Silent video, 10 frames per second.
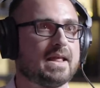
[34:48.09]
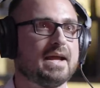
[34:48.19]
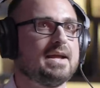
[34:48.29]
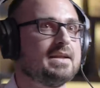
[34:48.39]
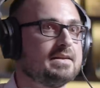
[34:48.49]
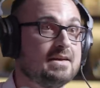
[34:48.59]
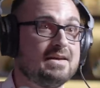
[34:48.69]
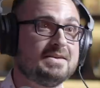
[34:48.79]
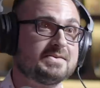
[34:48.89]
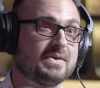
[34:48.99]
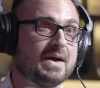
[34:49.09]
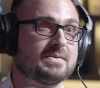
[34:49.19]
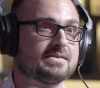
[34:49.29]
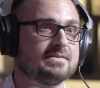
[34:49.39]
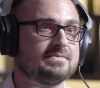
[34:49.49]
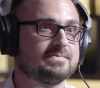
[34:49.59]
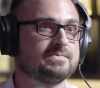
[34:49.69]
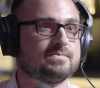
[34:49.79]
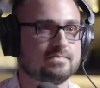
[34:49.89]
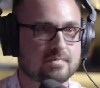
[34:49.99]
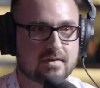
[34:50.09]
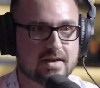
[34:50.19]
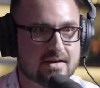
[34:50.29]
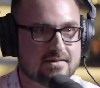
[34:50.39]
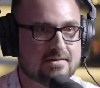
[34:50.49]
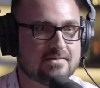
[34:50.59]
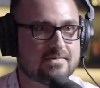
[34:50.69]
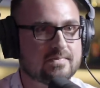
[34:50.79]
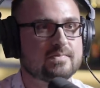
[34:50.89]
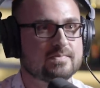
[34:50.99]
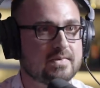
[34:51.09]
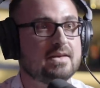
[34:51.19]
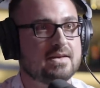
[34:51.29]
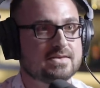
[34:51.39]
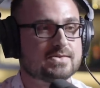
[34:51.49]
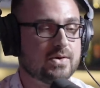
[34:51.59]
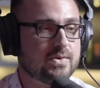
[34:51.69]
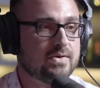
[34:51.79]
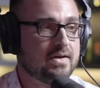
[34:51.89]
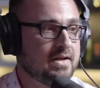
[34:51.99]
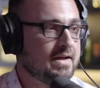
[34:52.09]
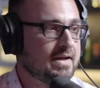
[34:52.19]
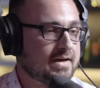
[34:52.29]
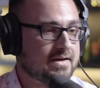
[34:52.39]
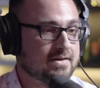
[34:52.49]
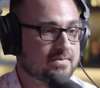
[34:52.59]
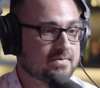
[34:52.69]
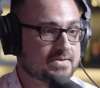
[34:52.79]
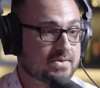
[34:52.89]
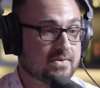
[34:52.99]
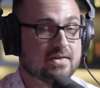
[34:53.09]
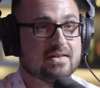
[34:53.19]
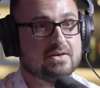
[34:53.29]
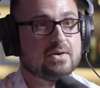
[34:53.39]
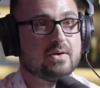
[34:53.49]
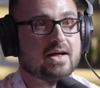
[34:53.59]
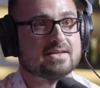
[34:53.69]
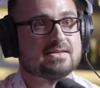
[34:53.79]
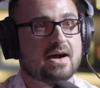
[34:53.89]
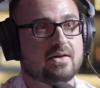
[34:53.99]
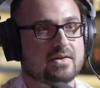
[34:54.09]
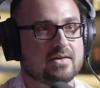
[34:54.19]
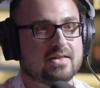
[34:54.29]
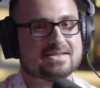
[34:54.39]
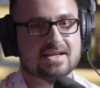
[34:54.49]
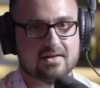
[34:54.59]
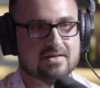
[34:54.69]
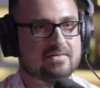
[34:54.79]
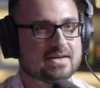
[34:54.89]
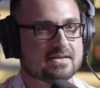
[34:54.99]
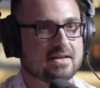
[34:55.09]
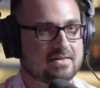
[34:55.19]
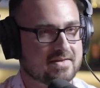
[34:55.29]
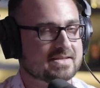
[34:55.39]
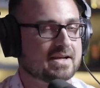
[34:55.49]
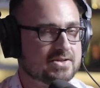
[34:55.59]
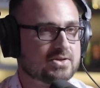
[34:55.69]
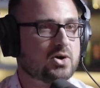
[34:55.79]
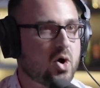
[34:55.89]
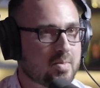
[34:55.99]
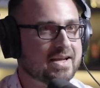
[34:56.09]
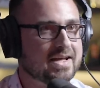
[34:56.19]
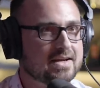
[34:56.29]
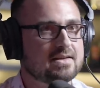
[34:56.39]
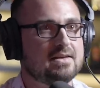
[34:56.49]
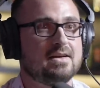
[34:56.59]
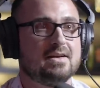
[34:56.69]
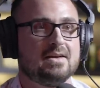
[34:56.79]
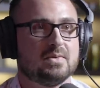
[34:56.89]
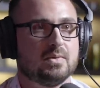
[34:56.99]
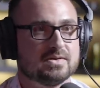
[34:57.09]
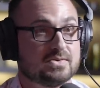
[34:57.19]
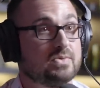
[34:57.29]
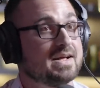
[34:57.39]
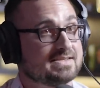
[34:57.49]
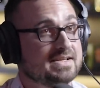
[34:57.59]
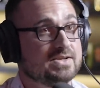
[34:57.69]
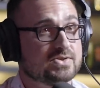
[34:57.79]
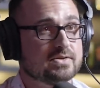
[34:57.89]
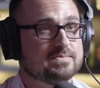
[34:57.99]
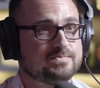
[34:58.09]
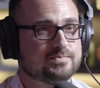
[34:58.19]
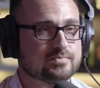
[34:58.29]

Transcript: And so yeah, that was... They, a, we'll talk, make sure you're yeah. talking about, yeah. So... Uh, so, you know, that's how the, they say the invest, investigation culminated, mm-hmm. was through that seizure.